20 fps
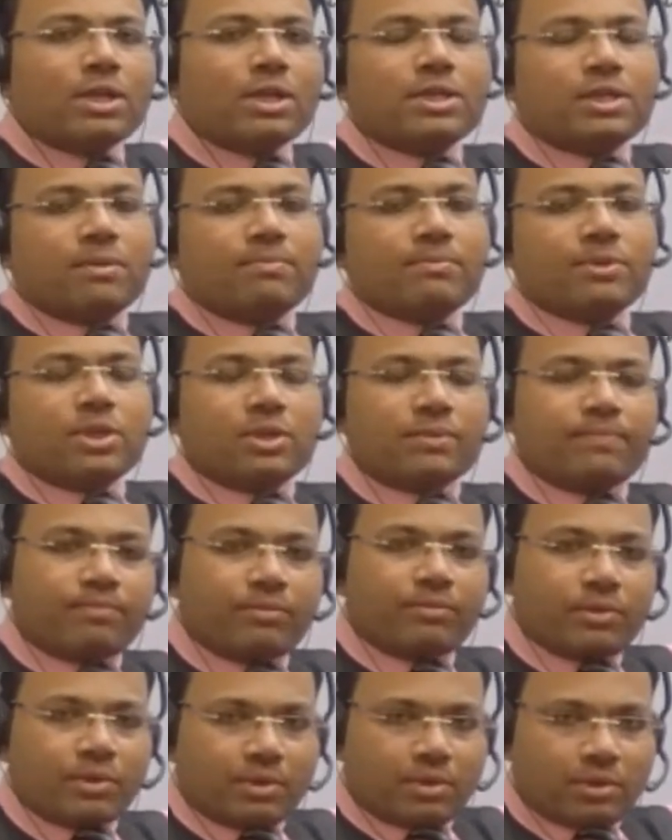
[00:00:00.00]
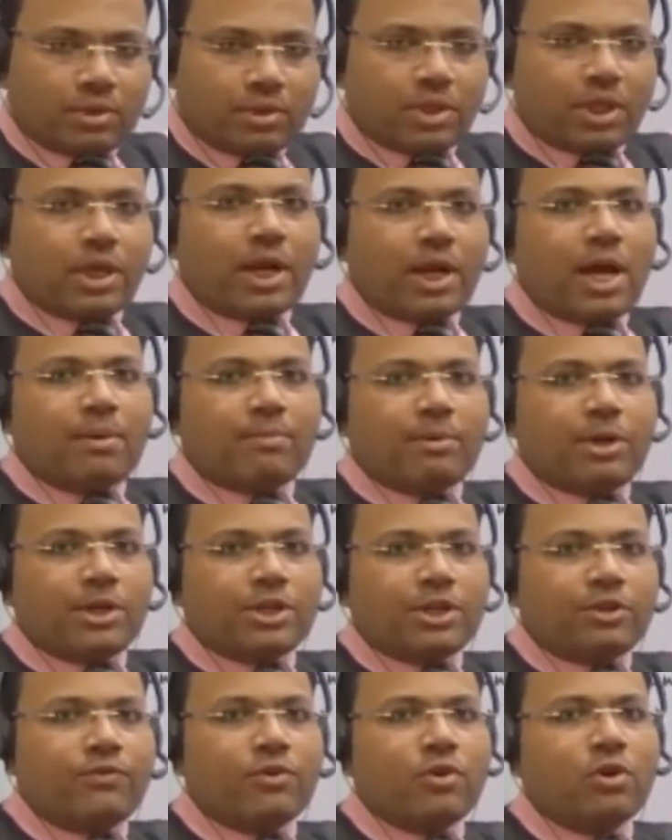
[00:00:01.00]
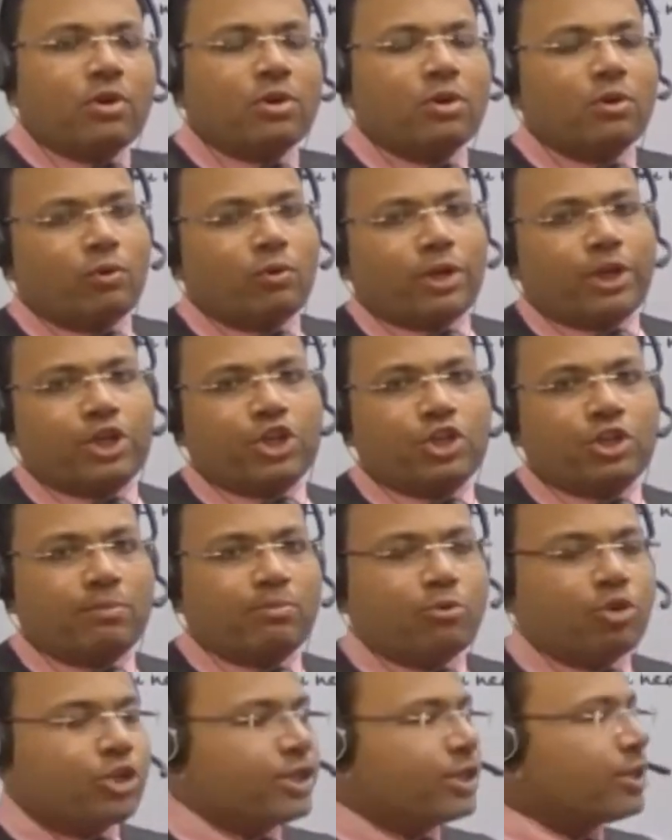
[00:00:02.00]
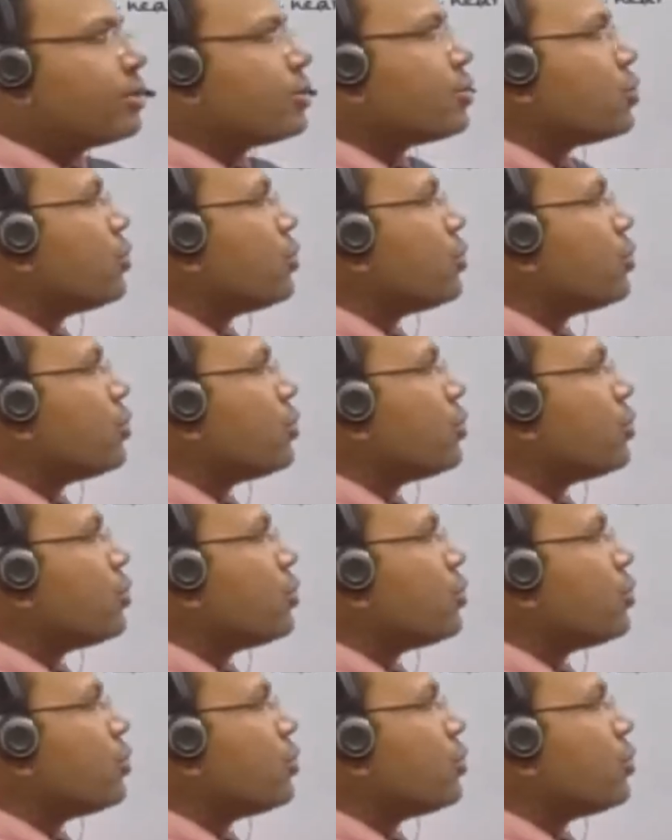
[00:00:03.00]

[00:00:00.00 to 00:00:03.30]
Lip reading: terms, there I'm writing for rotational motion. So